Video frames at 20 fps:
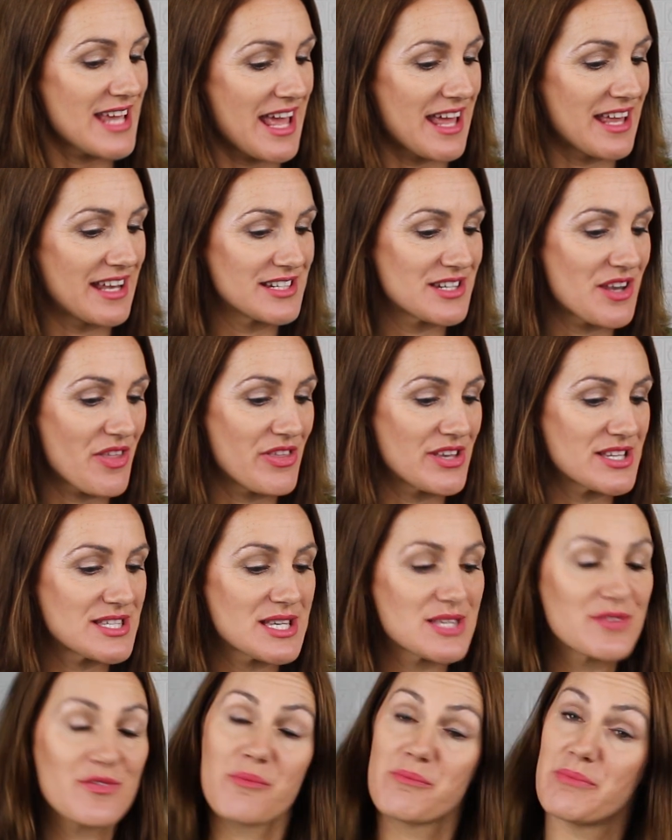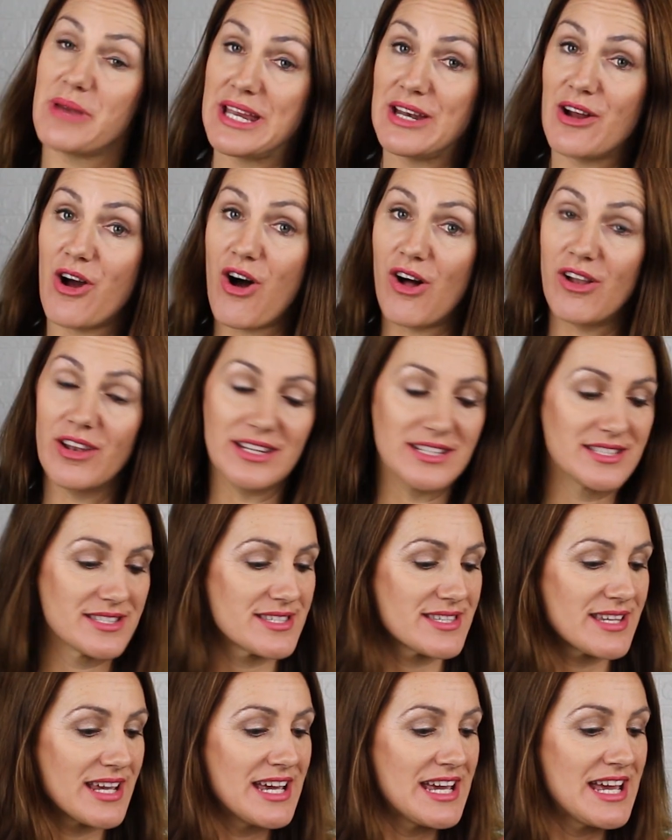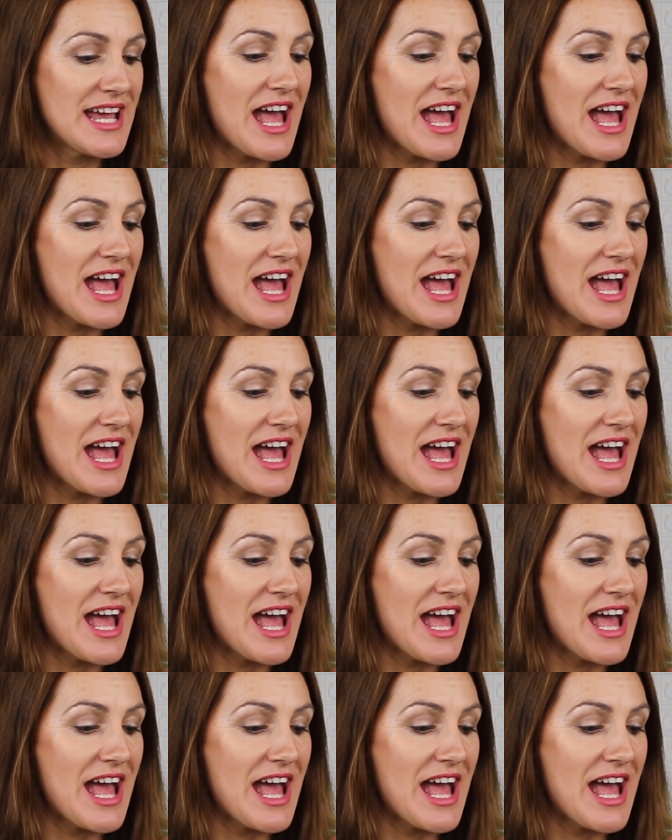and this is from Peter Hollins,